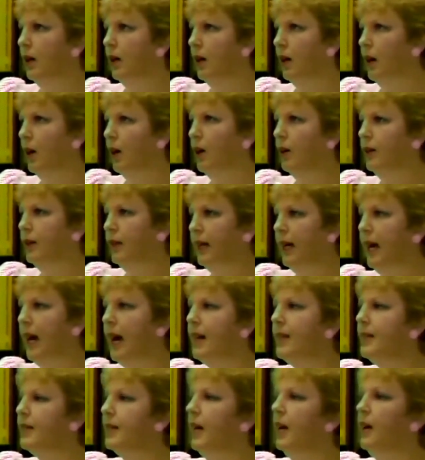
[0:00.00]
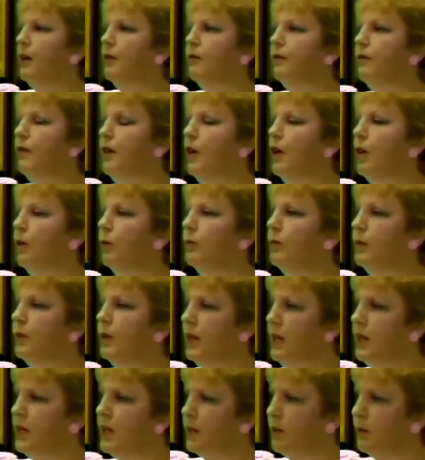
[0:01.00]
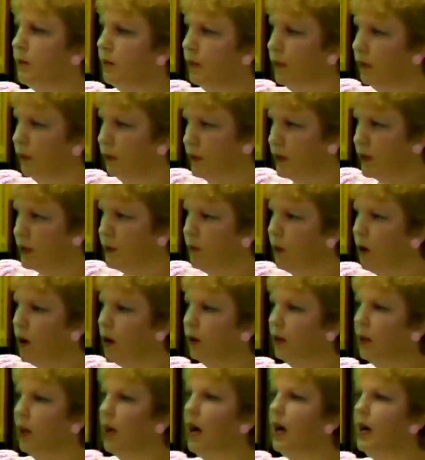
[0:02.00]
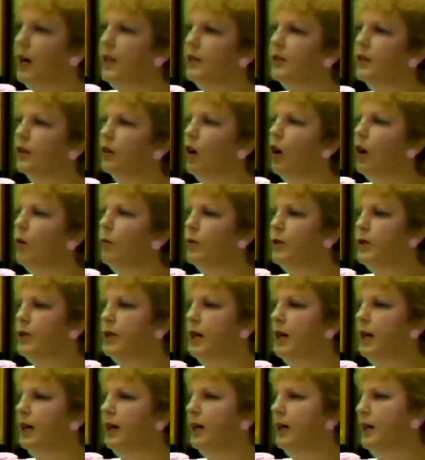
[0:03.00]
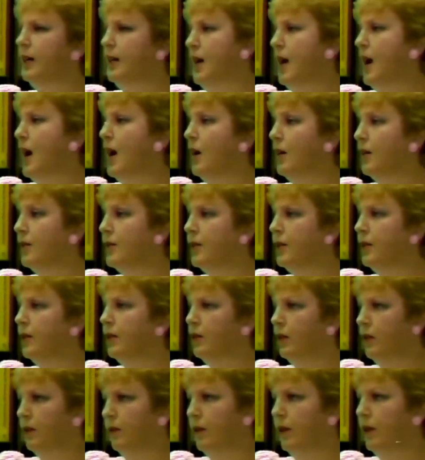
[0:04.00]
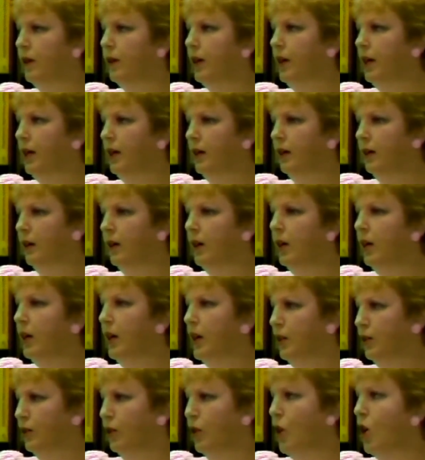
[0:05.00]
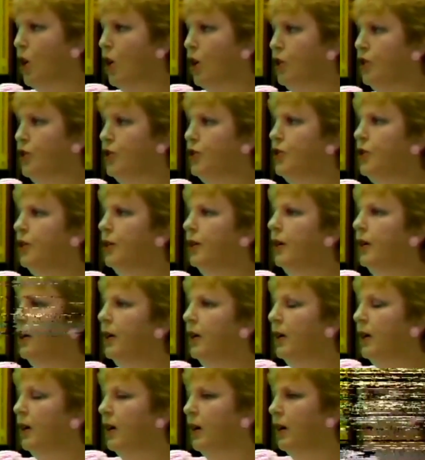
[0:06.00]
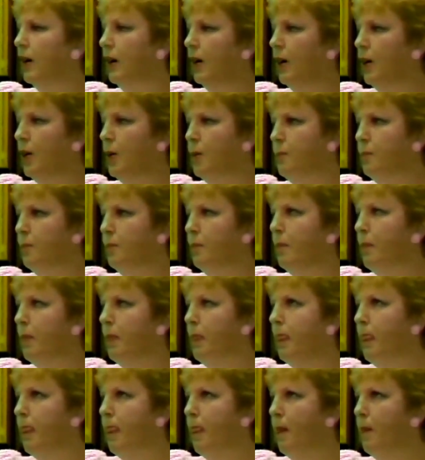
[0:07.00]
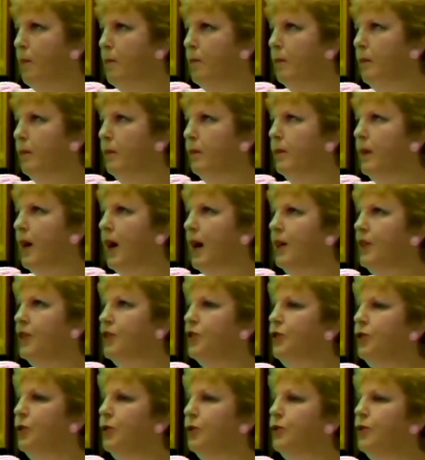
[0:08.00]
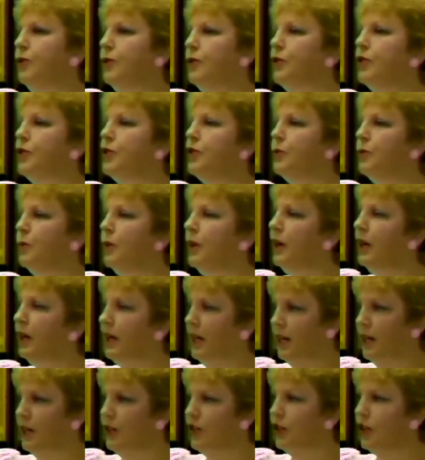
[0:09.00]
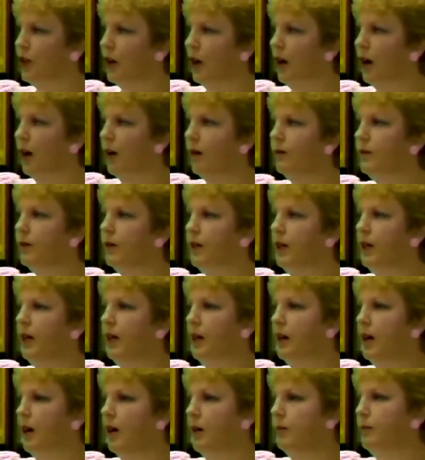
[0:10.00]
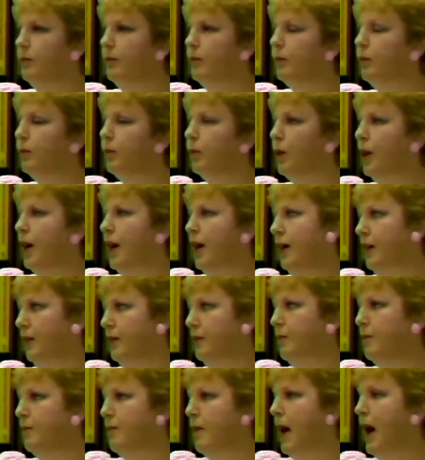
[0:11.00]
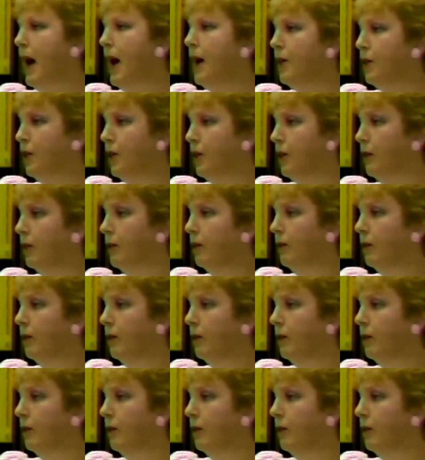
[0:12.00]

on the CAT scan film, these small lines look almost like canals. They're very enlarged. Um, that is due to the shrinkage of the um, brain matter